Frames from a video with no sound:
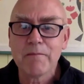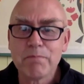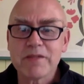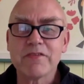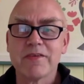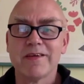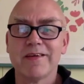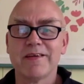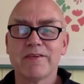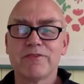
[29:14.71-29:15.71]
But
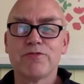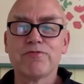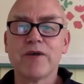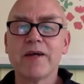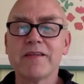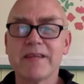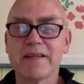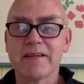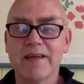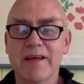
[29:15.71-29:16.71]
to find
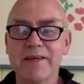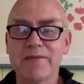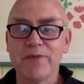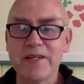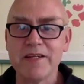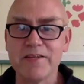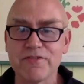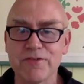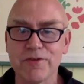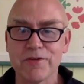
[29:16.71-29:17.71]
that line, we need
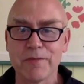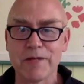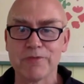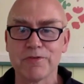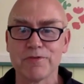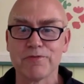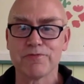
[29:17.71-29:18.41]
certain amount of